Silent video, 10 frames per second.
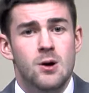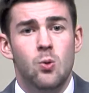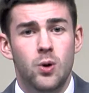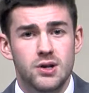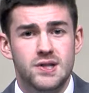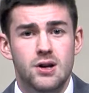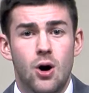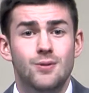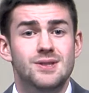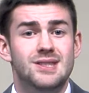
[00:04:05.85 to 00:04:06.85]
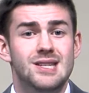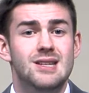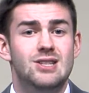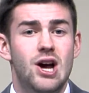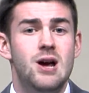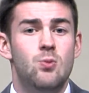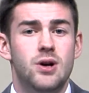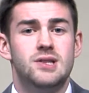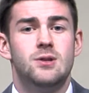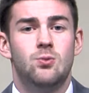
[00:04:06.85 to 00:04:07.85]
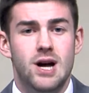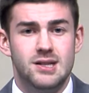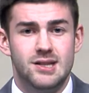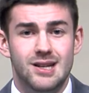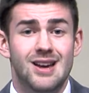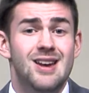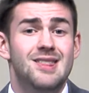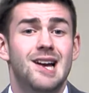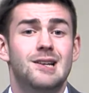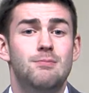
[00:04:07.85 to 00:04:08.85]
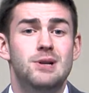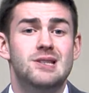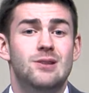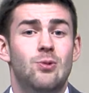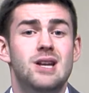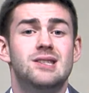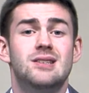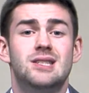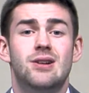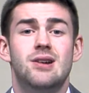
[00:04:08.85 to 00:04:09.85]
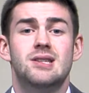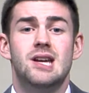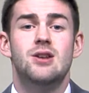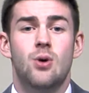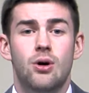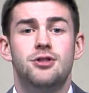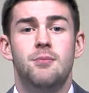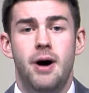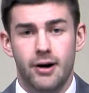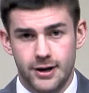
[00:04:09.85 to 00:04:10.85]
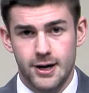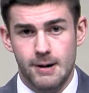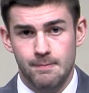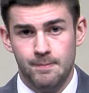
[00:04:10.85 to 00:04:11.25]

Wilson owns C.J. Wilson Racing that competes in racing series in North America.